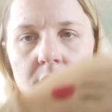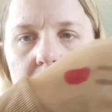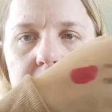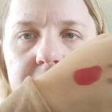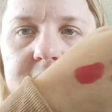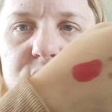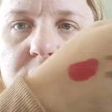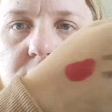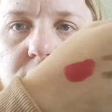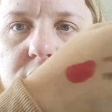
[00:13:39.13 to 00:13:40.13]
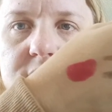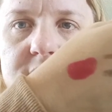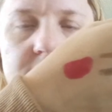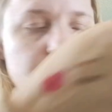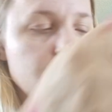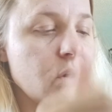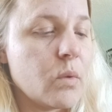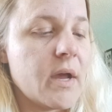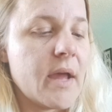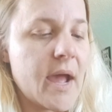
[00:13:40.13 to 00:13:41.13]
And that's what it looks like. You know
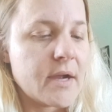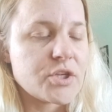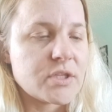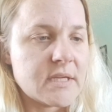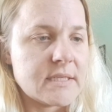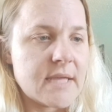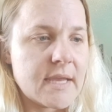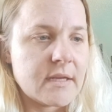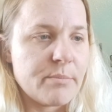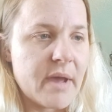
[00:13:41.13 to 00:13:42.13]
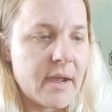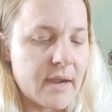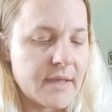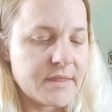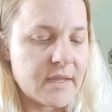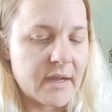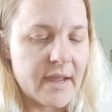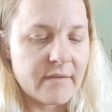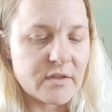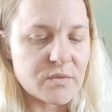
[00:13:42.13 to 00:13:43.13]
what? Actually, taking it back, I think I
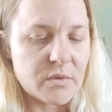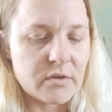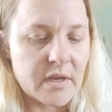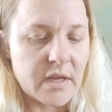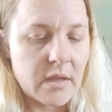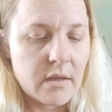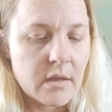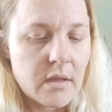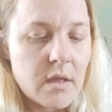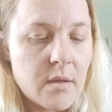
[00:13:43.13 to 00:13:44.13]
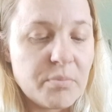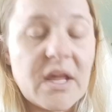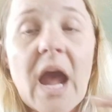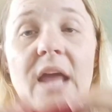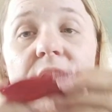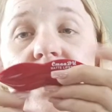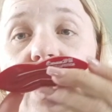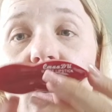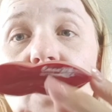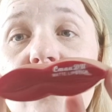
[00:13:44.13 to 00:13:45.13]
have this one already. But I
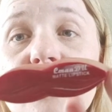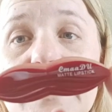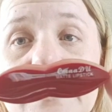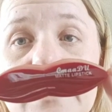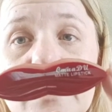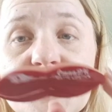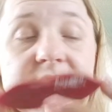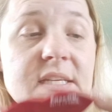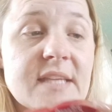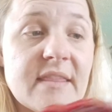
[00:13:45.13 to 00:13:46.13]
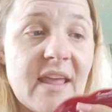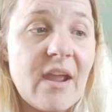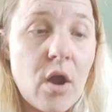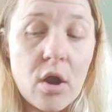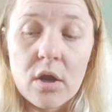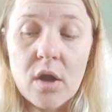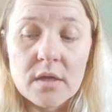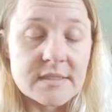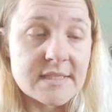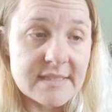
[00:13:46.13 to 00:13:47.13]
love these lipsticks, and they are
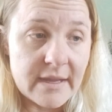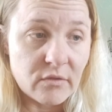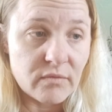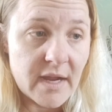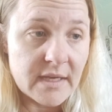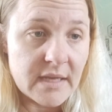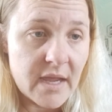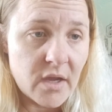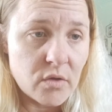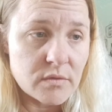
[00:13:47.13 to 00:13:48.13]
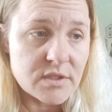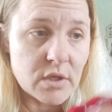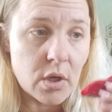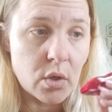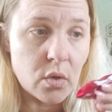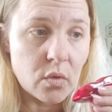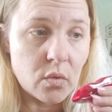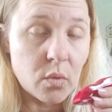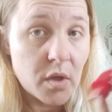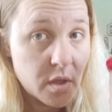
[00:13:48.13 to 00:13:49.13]
on sale right now.
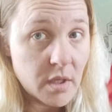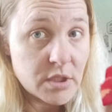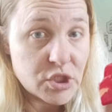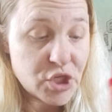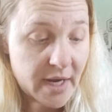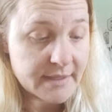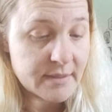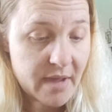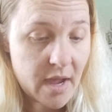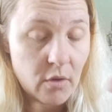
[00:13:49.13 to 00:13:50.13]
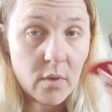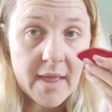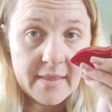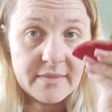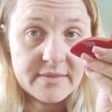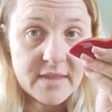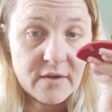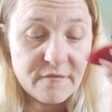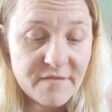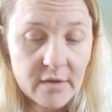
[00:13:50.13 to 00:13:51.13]
So check them out. And they're
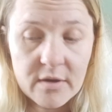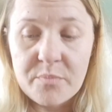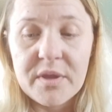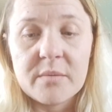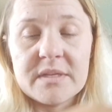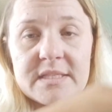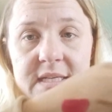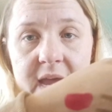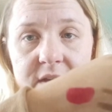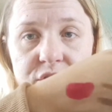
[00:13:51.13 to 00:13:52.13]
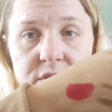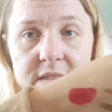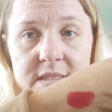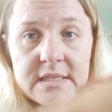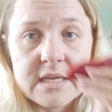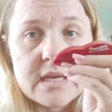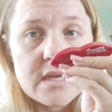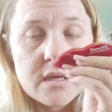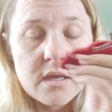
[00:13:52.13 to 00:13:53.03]
very pigmented, as you can see.